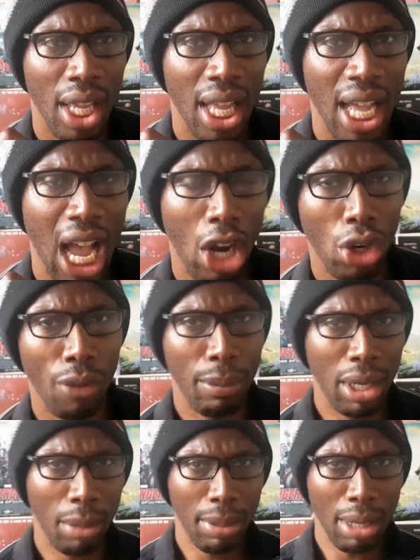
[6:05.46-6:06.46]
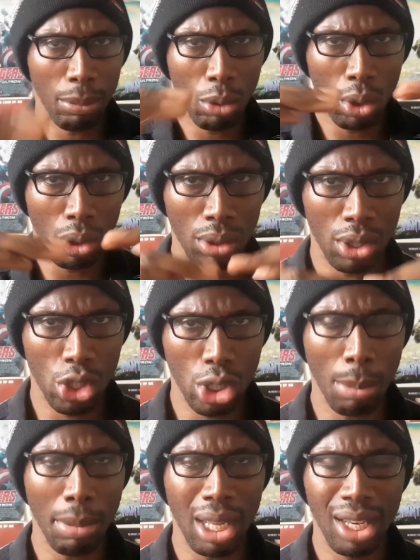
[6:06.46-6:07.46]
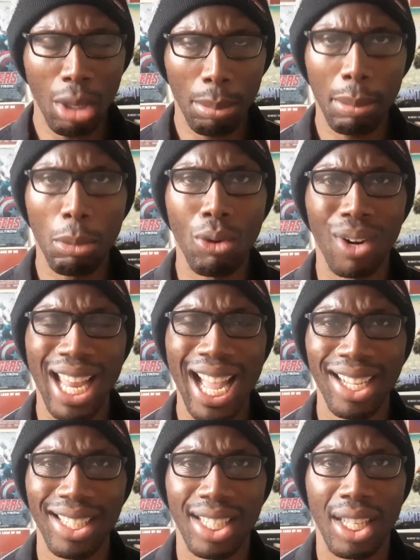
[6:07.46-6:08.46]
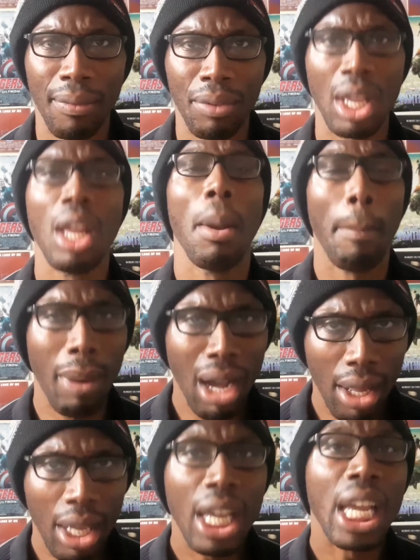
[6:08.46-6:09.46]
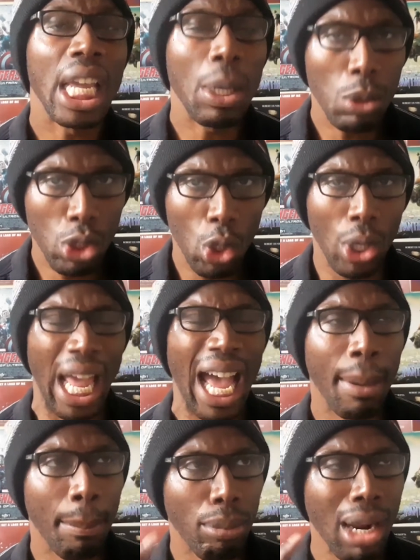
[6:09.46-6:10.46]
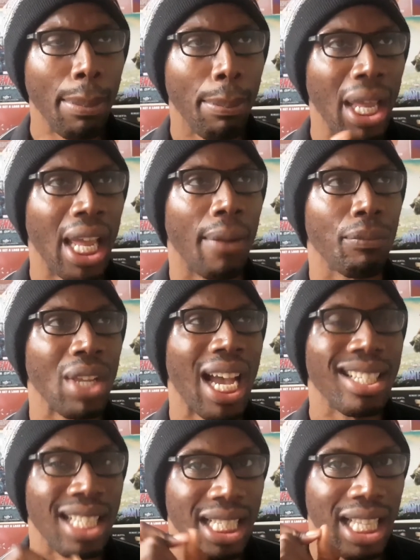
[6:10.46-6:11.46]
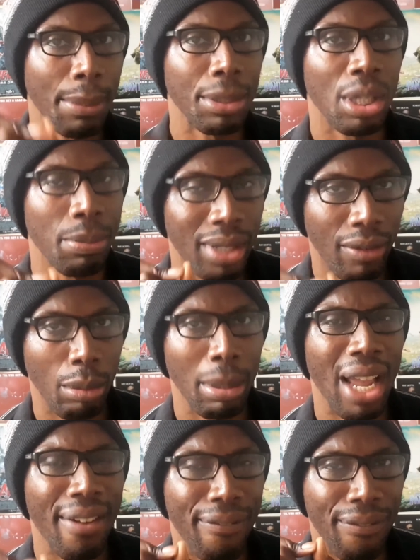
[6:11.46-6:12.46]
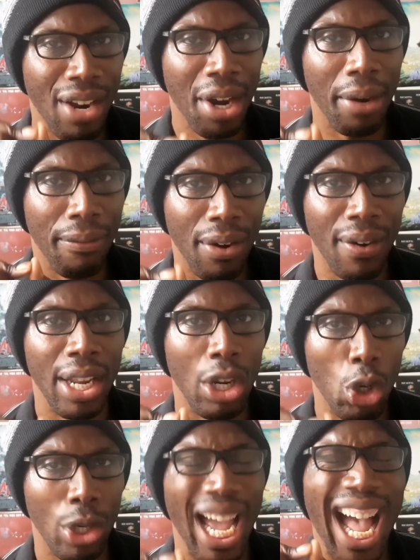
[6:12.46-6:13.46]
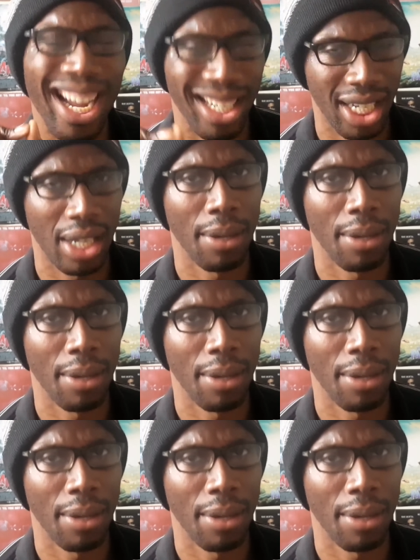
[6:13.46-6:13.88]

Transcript: I could have been a bit more somber and a little bit more relaxed. But he was good, and Brad Pitt has established himself to be a very, very good actor.